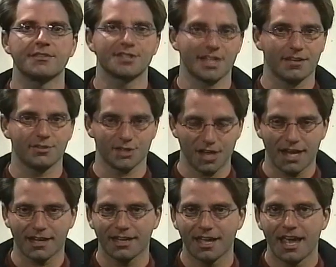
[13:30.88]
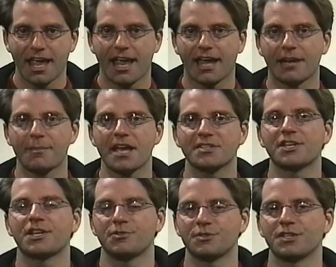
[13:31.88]
San Jose, and I'm asking
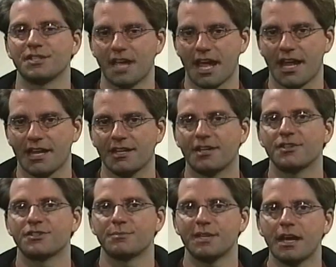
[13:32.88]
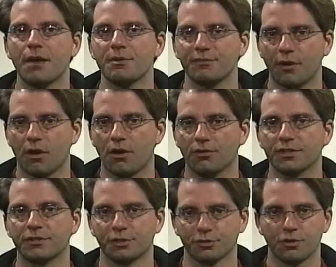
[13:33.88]
you today to become involved in
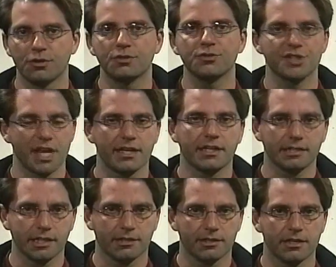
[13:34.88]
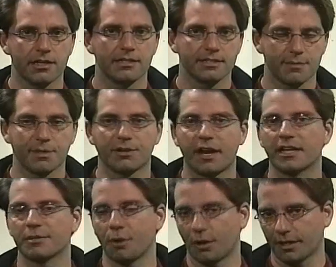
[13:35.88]
your local Santa Clara Democratic
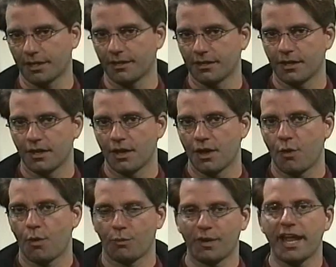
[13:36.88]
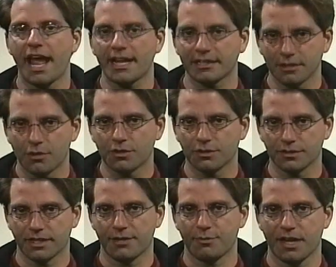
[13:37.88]
Party. When we act
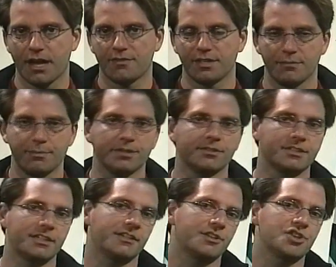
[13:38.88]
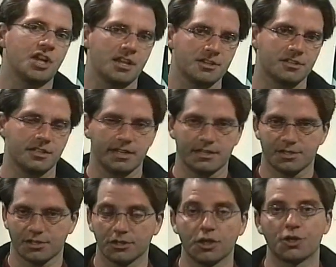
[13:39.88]
locally, we have the ability to change things on a
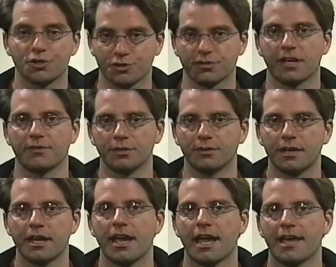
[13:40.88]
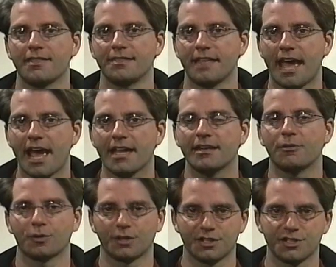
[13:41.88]
larger level, and that
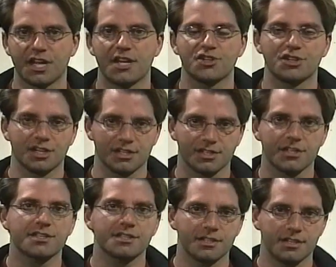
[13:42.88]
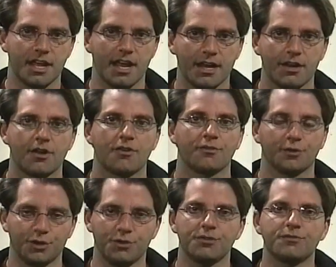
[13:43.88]
organization exists today for
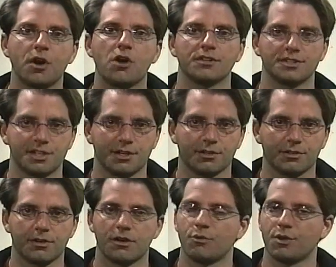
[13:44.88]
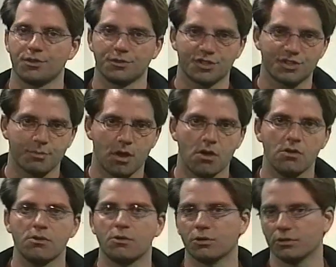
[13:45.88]
you to volunteer, whether it's small
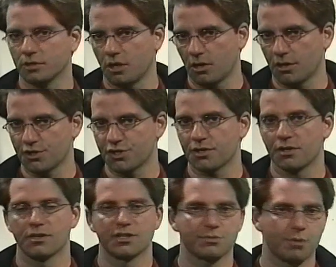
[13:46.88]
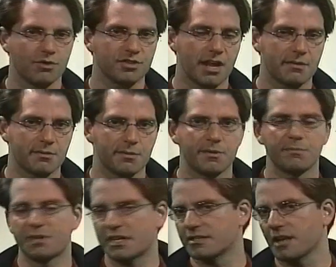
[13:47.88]
or large, small time commitment,
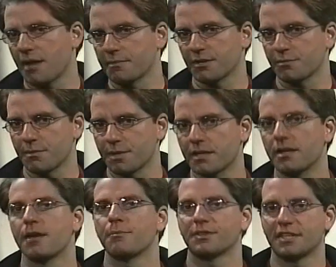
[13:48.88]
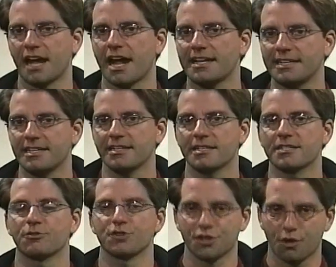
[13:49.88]
big time commitment, but the idea is
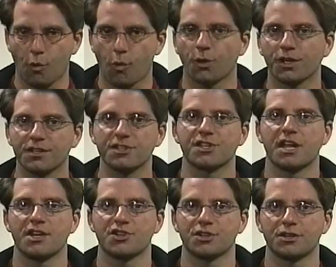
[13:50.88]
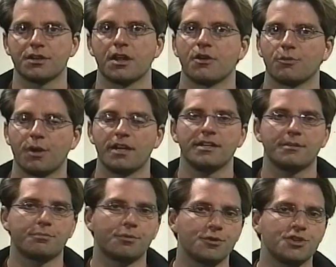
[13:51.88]
there's an organization ready to
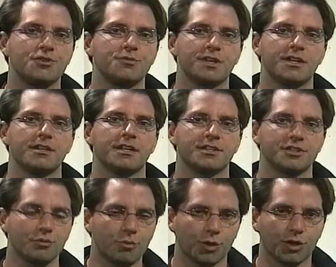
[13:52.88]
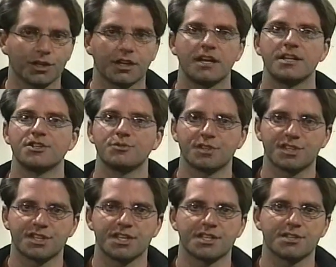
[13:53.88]
put you in to work to
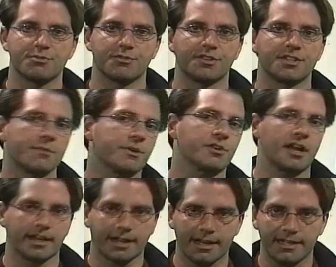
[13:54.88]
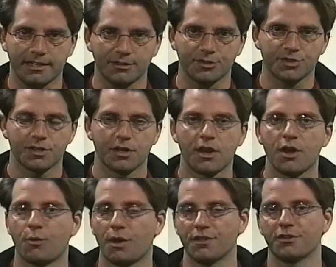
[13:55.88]
assist with the democratic ideals,
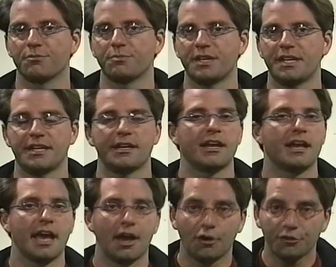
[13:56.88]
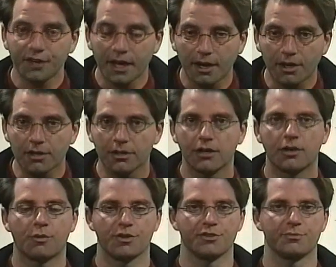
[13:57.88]
whether it be healthcare,
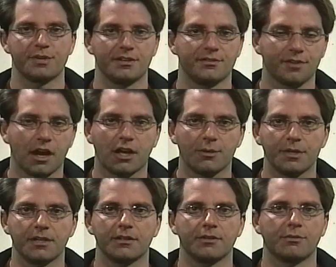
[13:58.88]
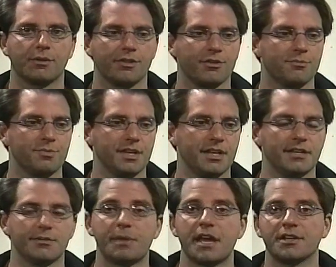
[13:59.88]
whether it be environment, whether it be
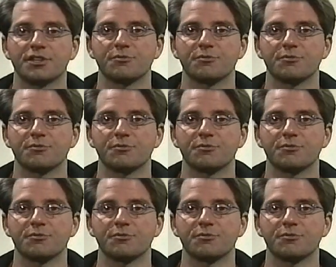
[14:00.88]
independence from